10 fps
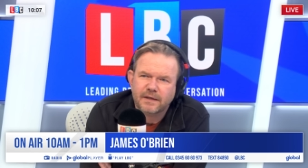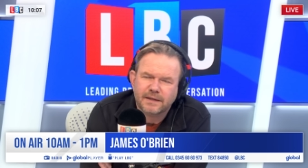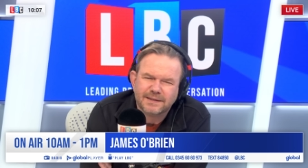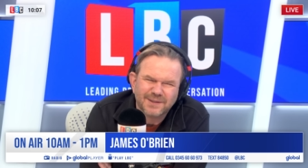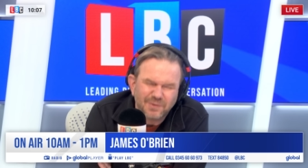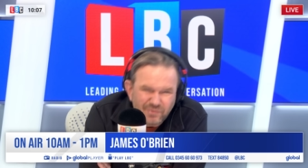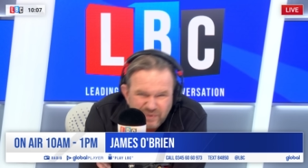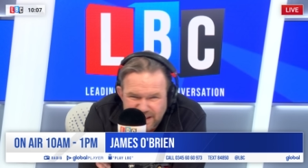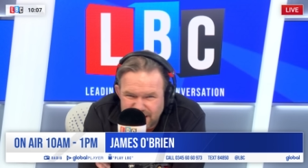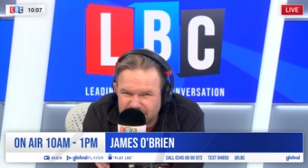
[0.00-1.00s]
It's not
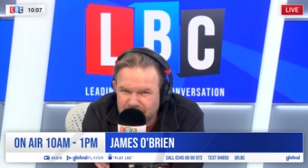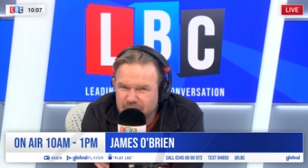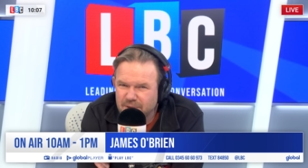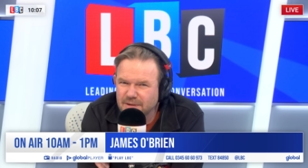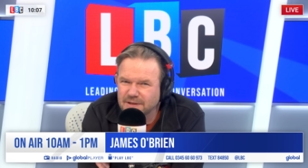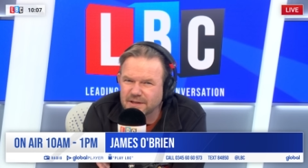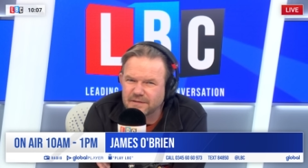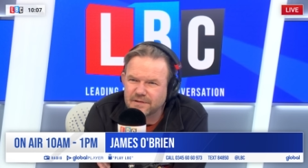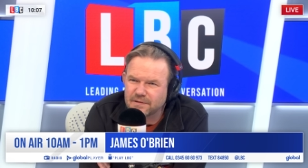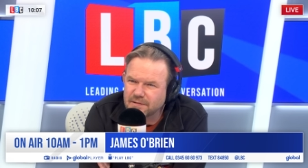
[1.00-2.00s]
really an apology
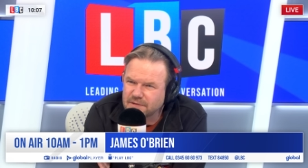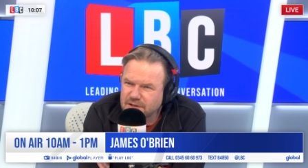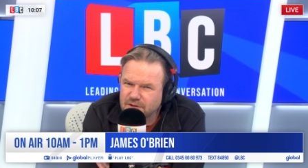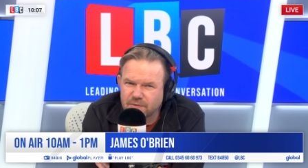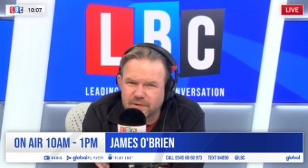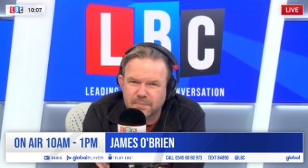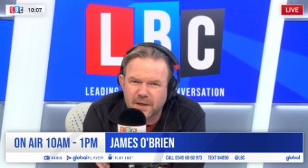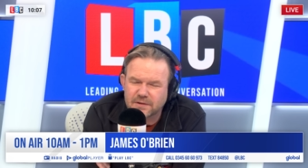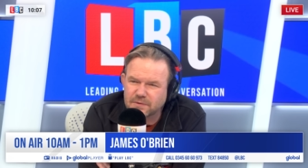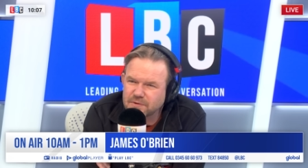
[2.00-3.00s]
if you're only sorry
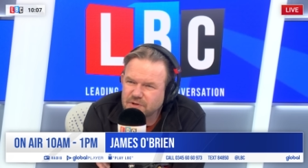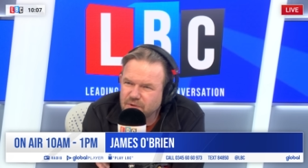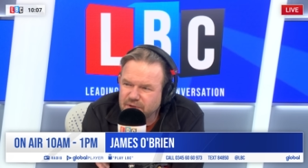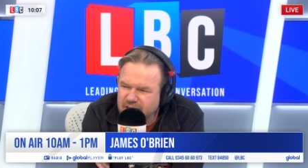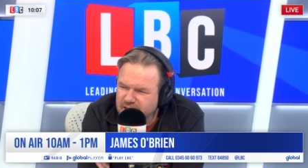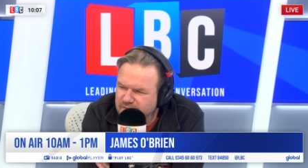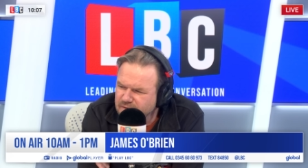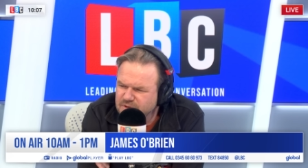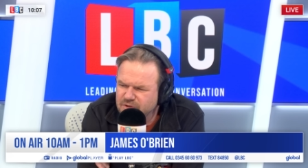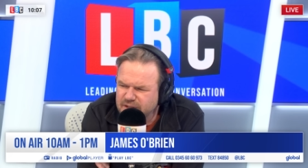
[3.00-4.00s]
but or sorry if.
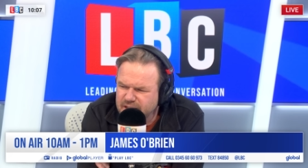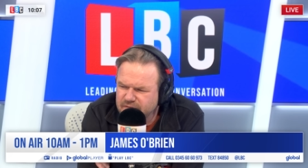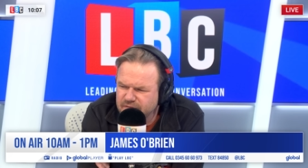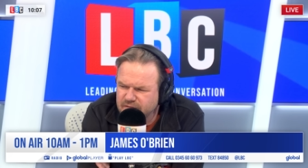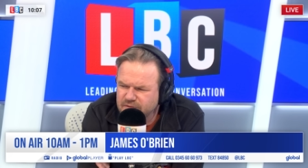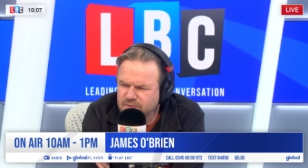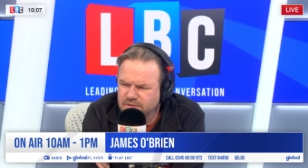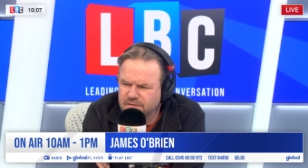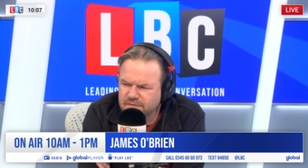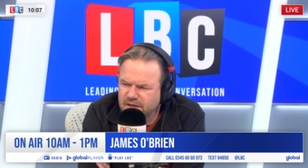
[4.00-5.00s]
I'm sorry if I've
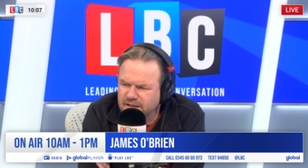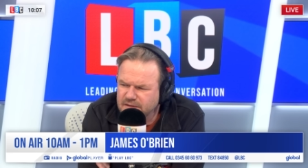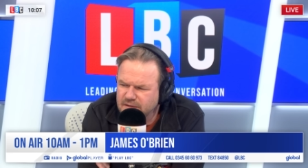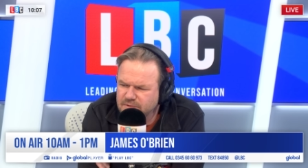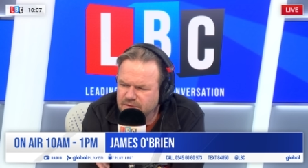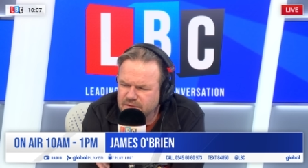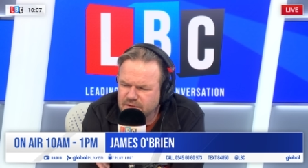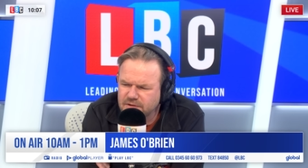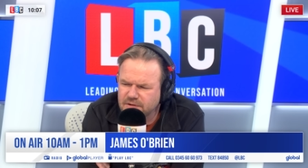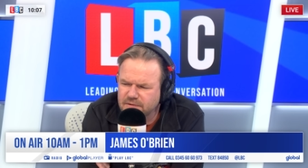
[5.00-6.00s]
caused offence. I'm not
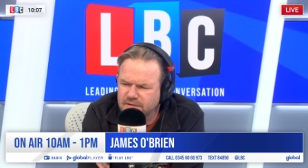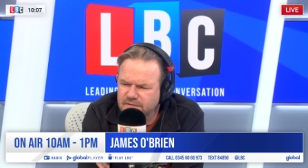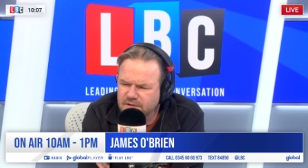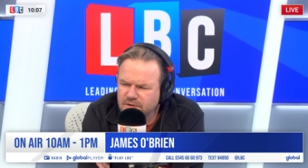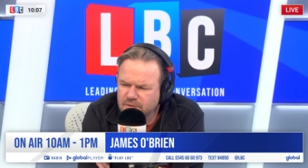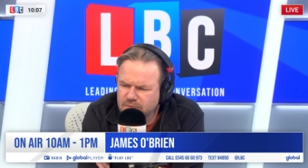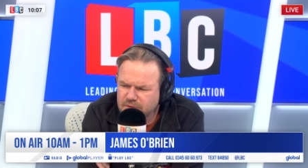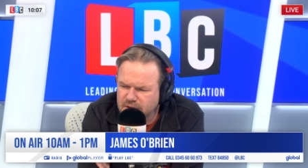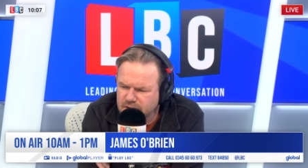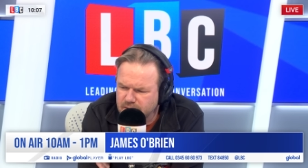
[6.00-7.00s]
sorry for
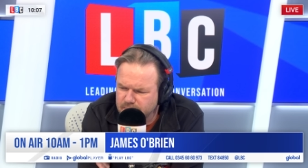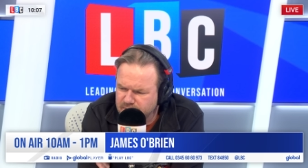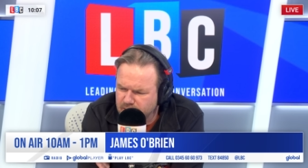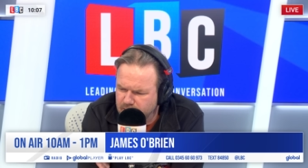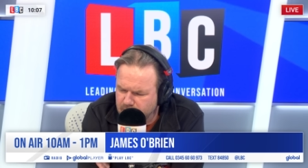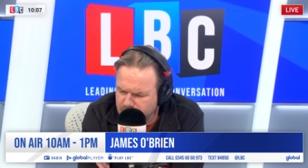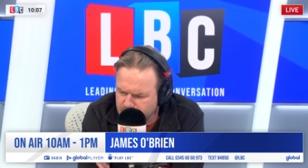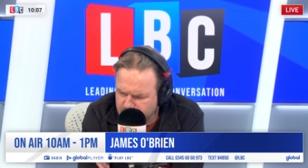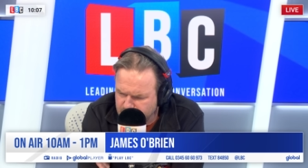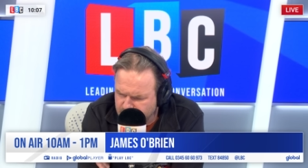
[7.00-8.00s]
causing a, a,
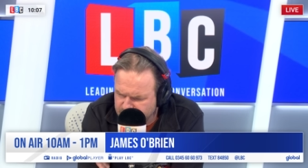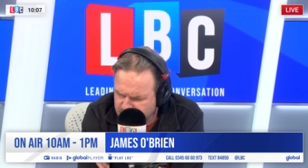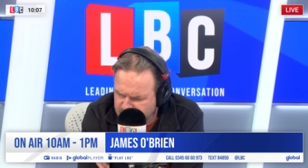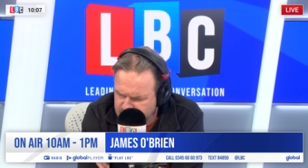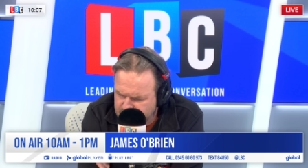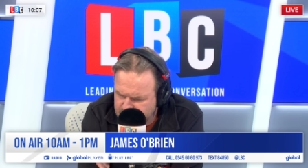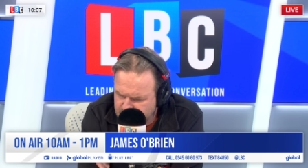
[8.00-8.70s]
a, offence.